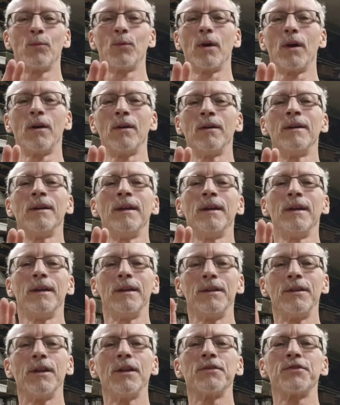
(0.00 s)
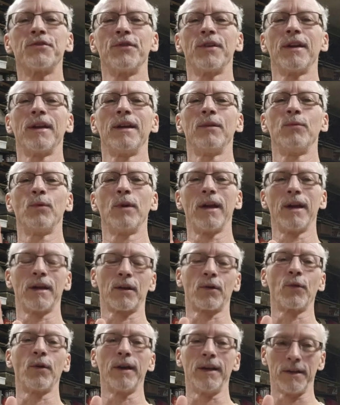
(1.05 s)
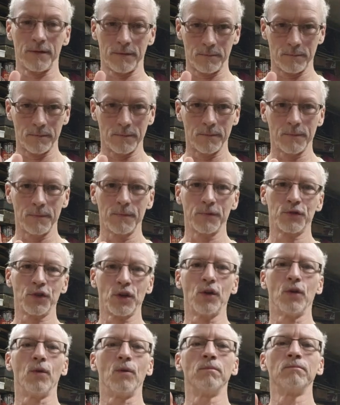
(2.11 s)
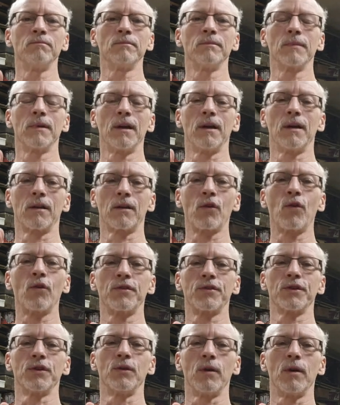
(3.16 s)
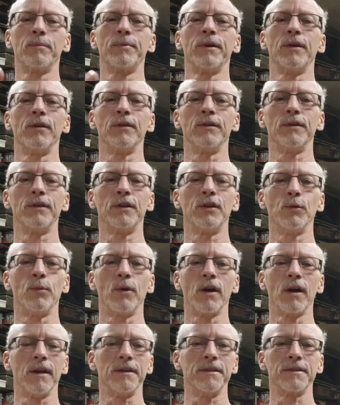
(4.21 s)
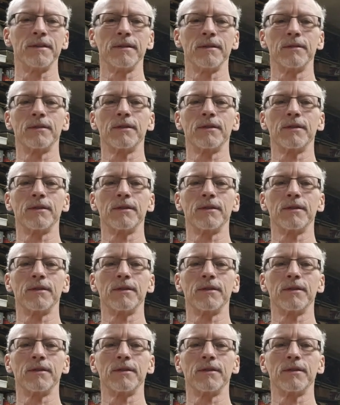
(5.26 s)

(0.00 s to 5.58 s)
Well, yesterday we had a great show, car show up here in Huber Heights.